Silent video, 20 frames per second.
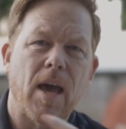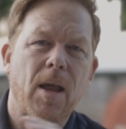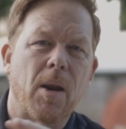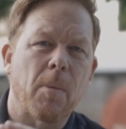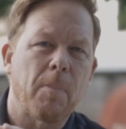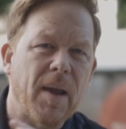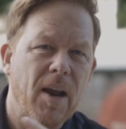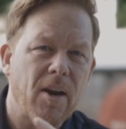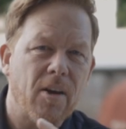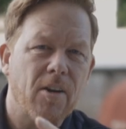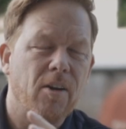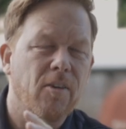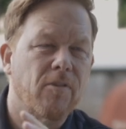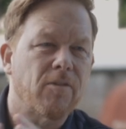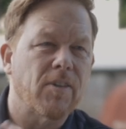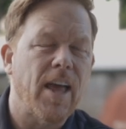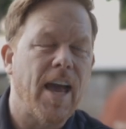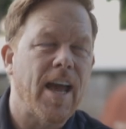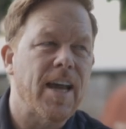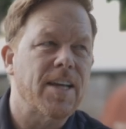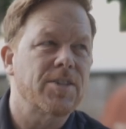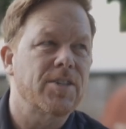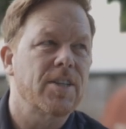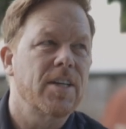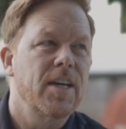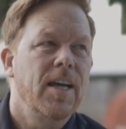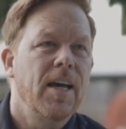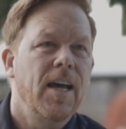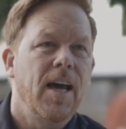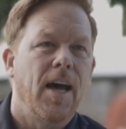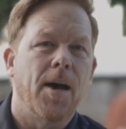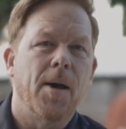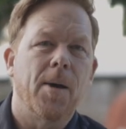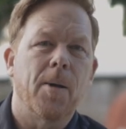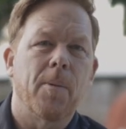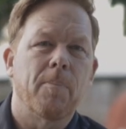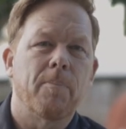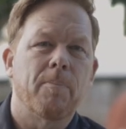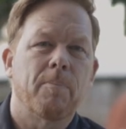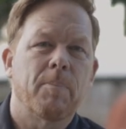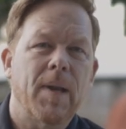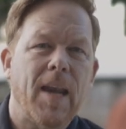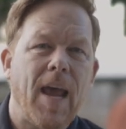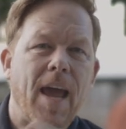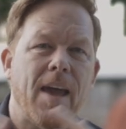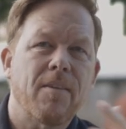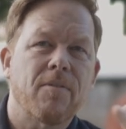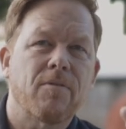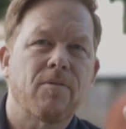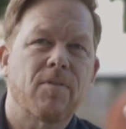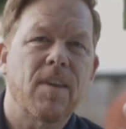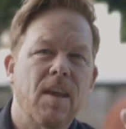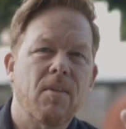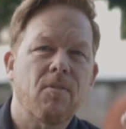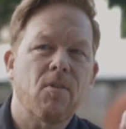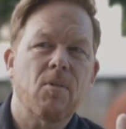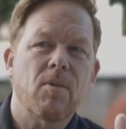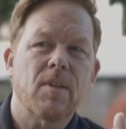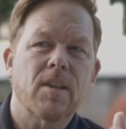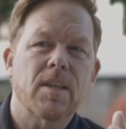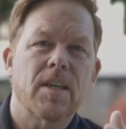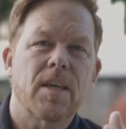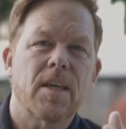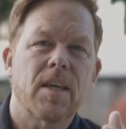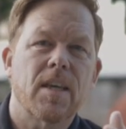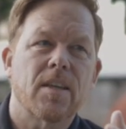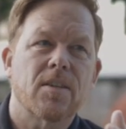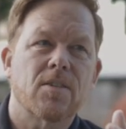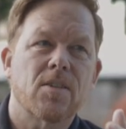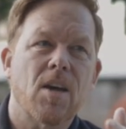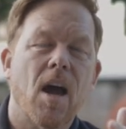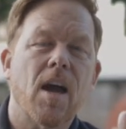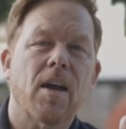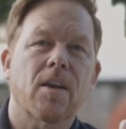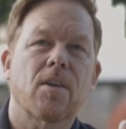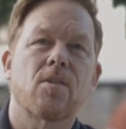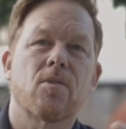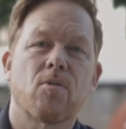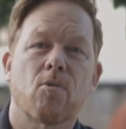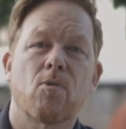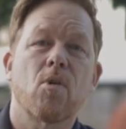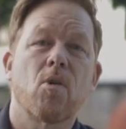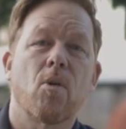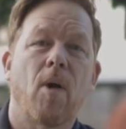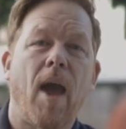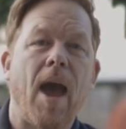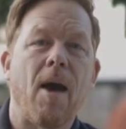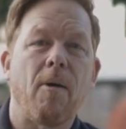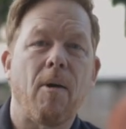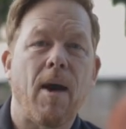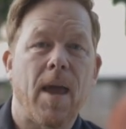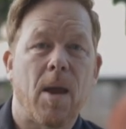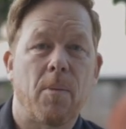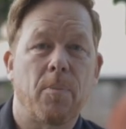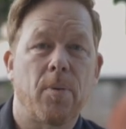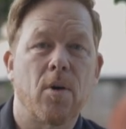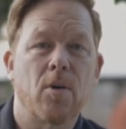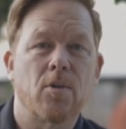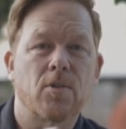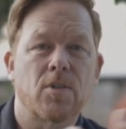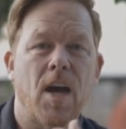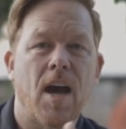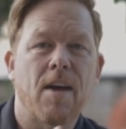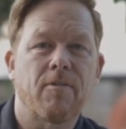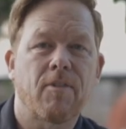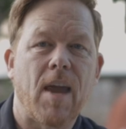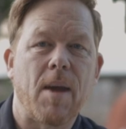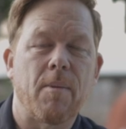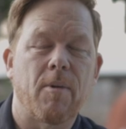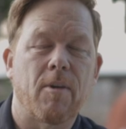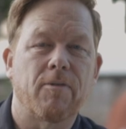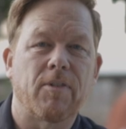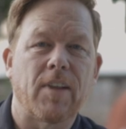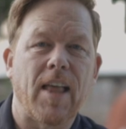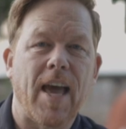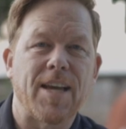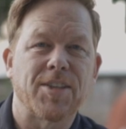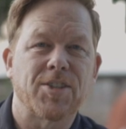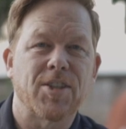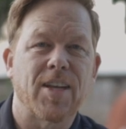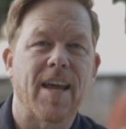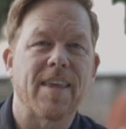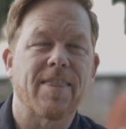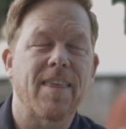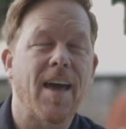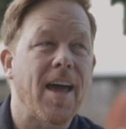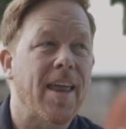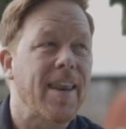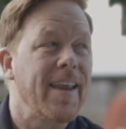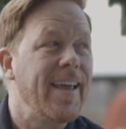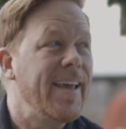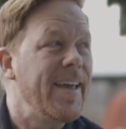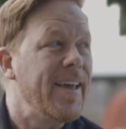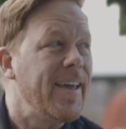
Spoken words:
how to pair your flash, but I've never really talked through how I approach off-camera flash, and I thought,